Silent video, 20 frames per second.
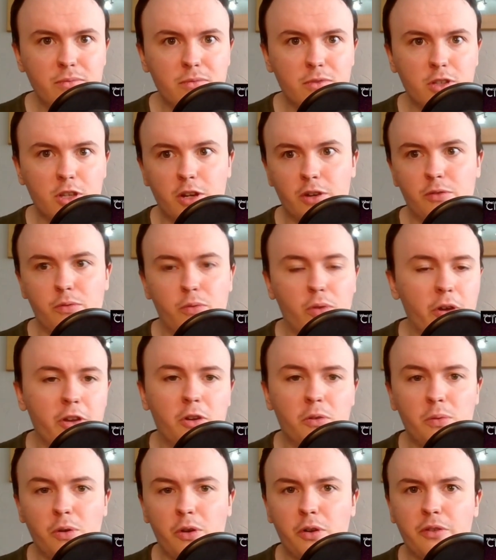kind of right or
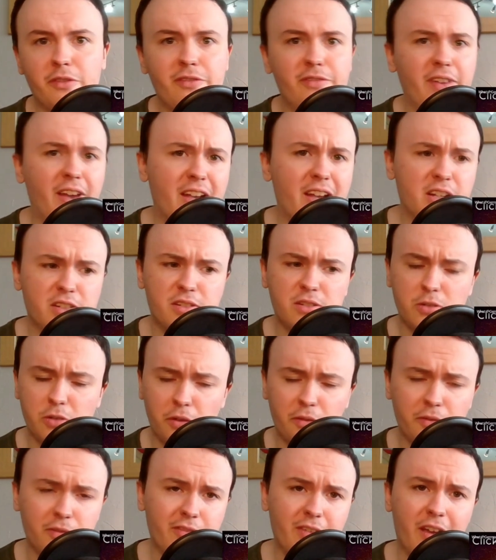wrong fact,
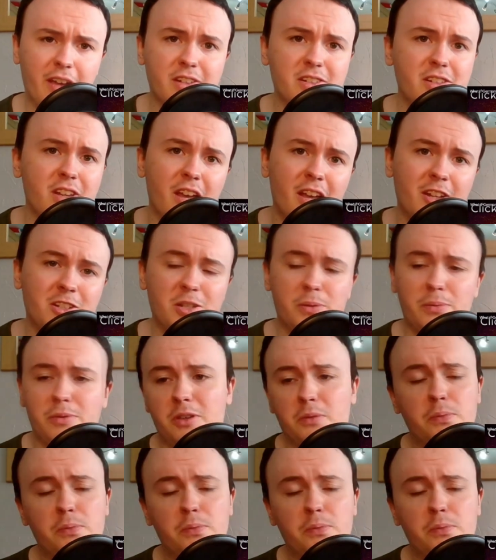non-fact type of thing,